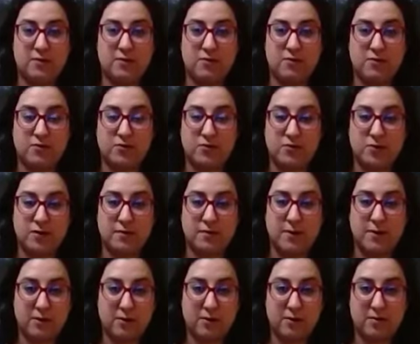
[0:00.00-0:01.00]
or sodium
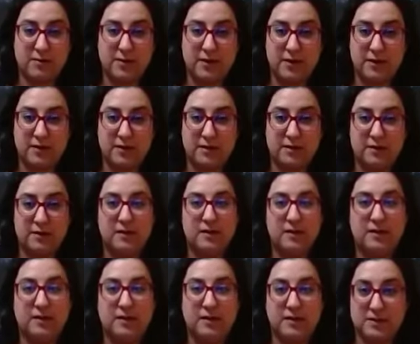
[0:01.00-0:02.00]
bicarbonate
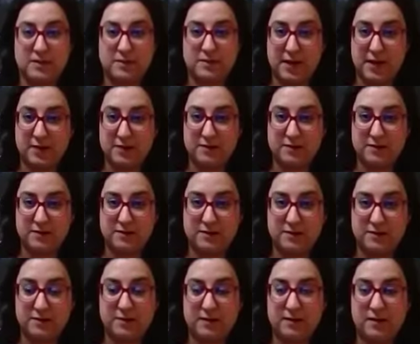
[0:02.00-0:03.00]
is a base,
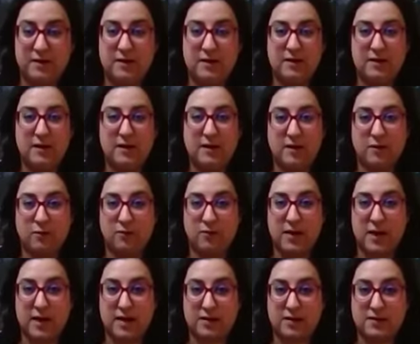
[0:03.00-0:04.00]
and it
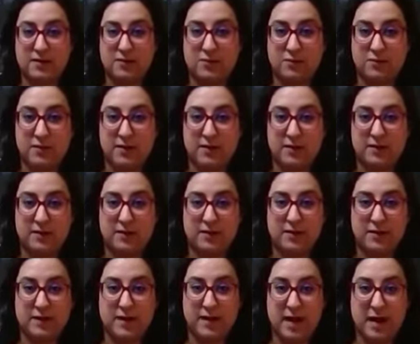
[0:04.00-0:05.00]
reacts with
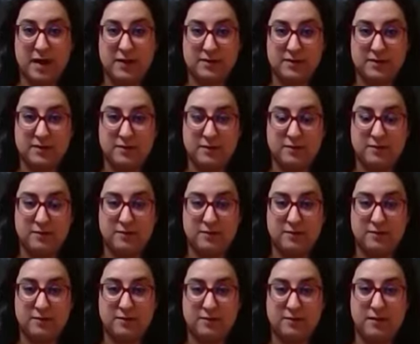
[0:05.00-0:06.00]
the acid,
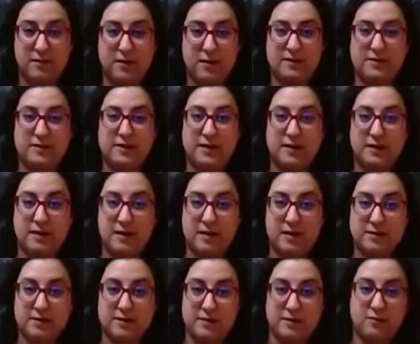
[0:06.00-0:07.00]
acetic
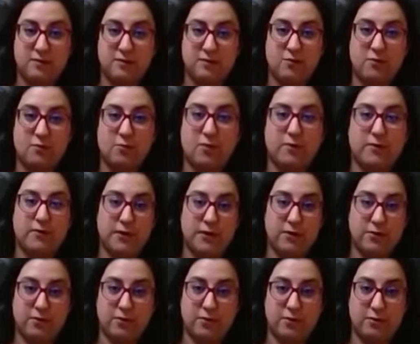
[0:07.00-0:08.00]
acid or
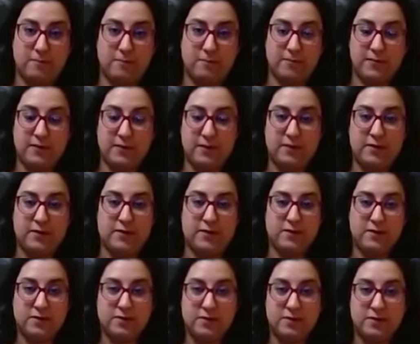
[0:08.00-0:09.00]
vinegar,
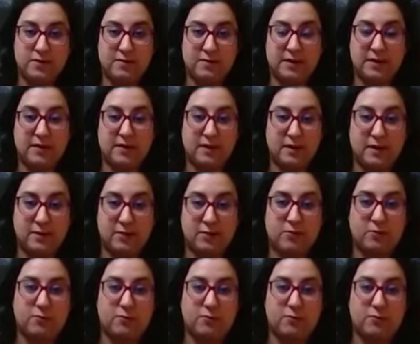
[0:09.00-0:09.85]
to make a chemical